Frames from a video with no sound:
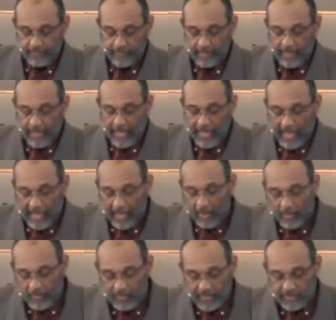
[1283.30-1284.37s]
How
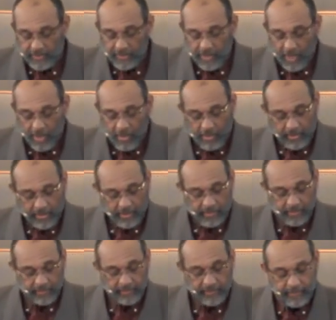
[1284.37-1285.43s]
much longer
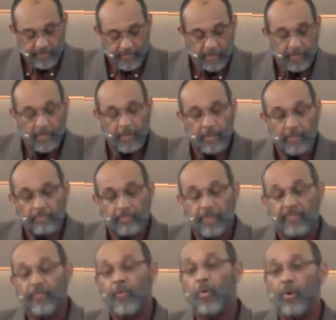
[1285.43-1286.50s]

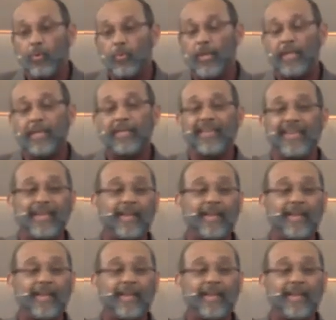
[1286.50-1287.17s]
before we kick